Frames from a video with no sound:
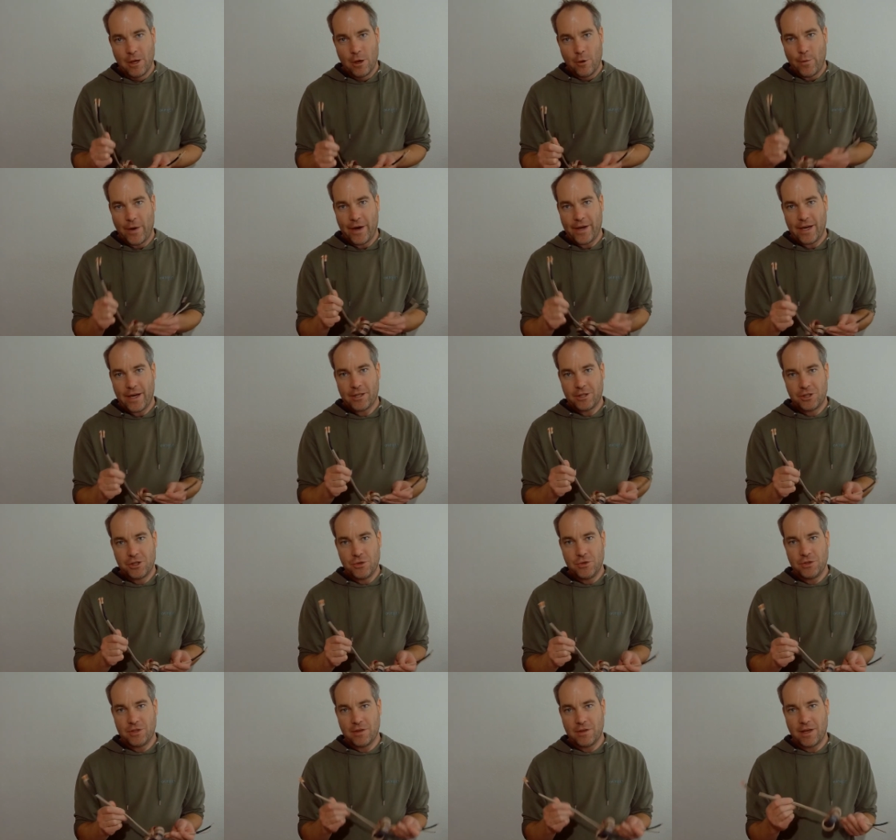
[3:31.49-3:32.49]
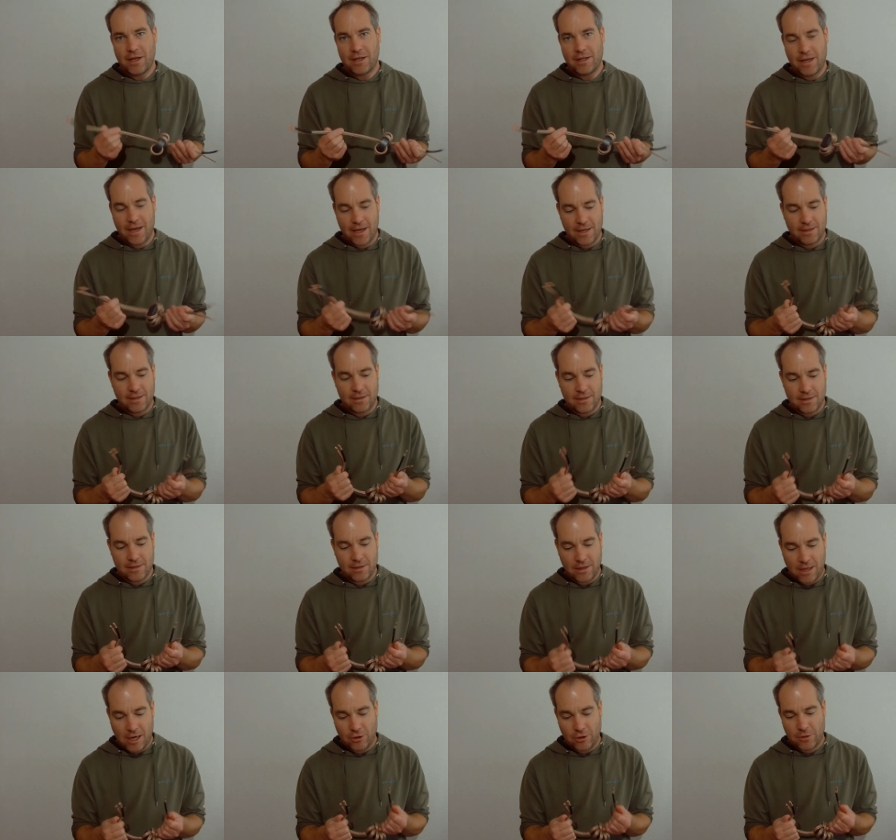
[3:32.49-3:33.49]
Why I choose in that case
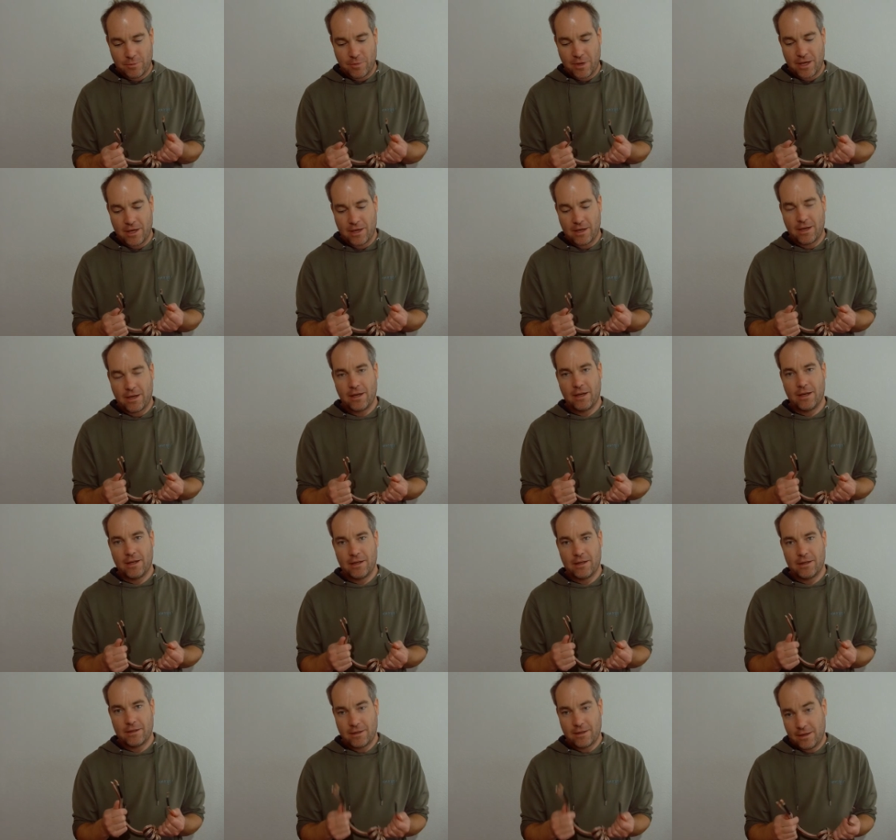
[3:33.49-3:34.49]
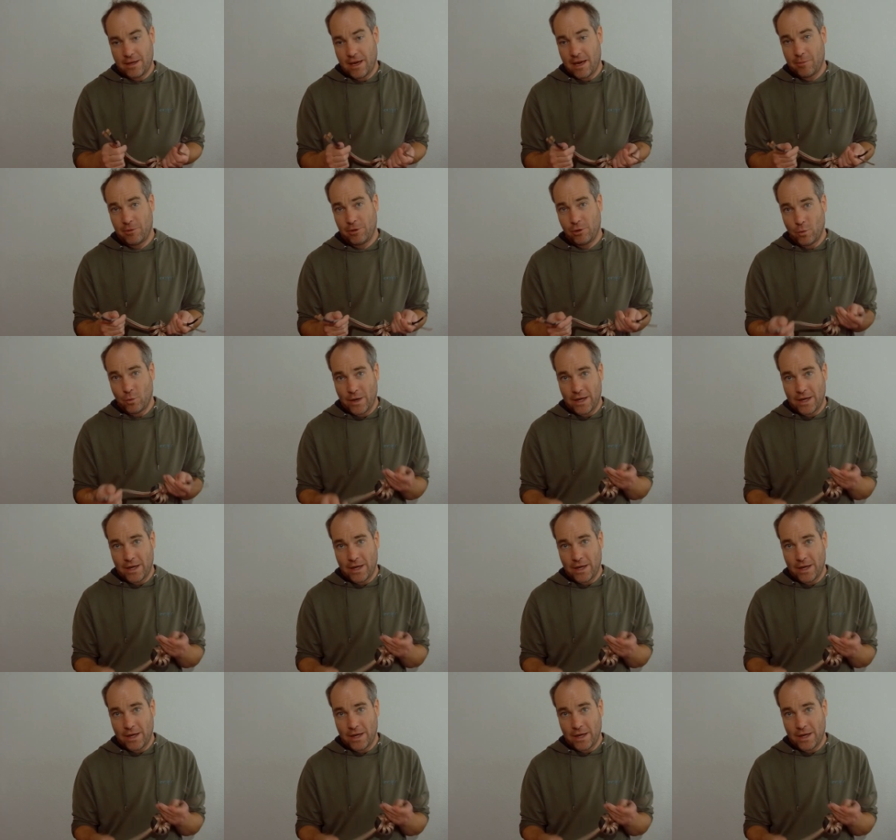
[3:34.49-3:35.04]
this loudspeaker cable?